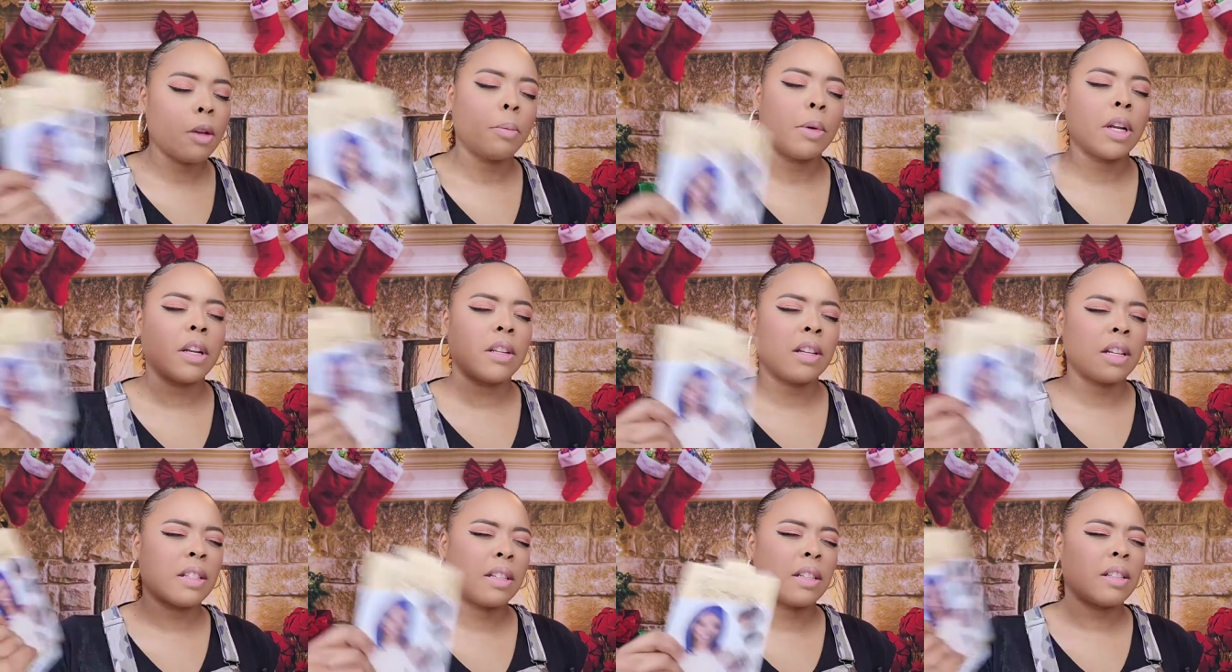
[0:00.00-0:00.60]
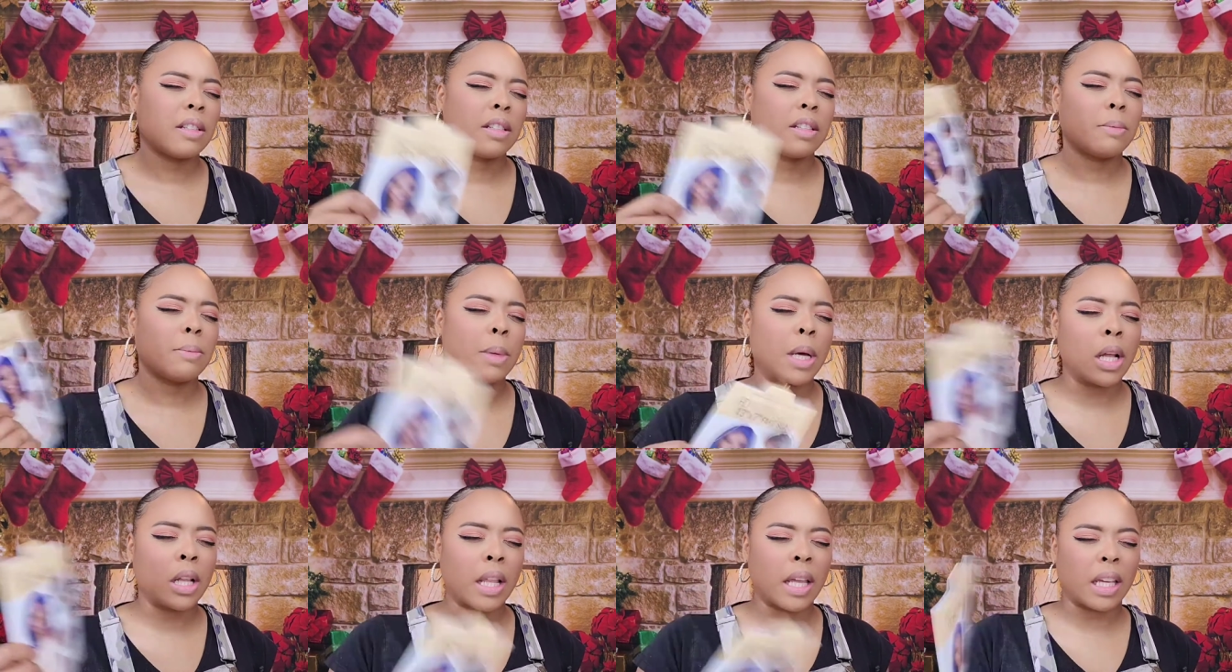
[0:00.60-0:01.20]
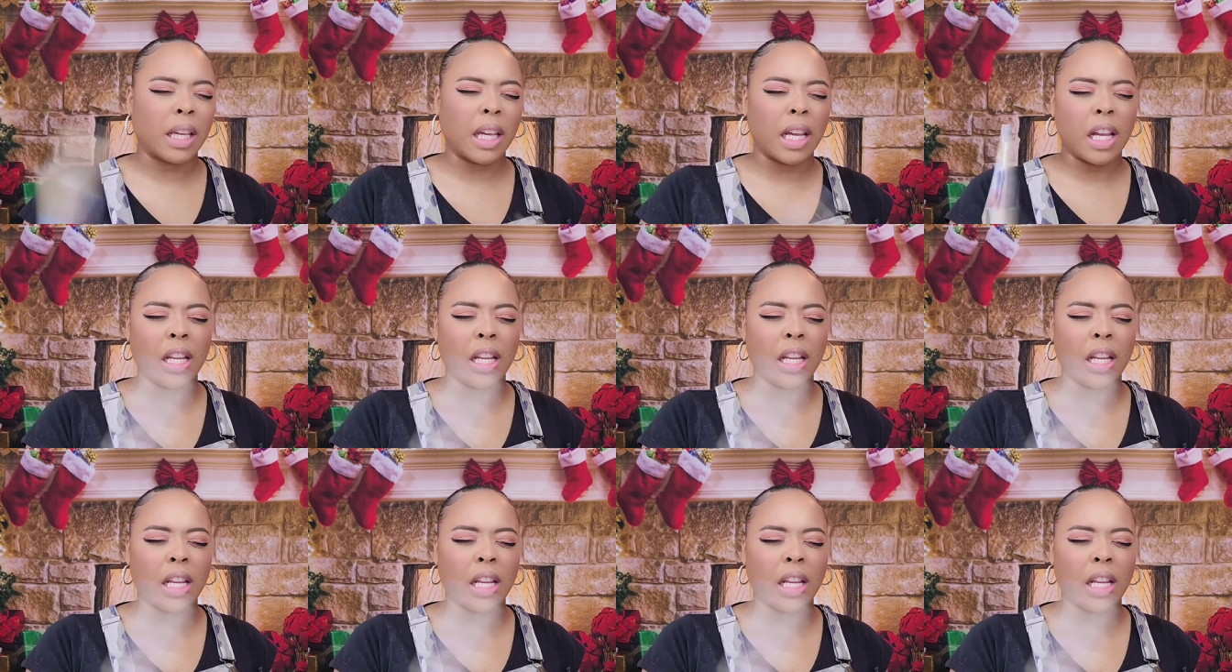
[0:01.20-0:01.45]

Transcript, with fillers: but it doesn't smell like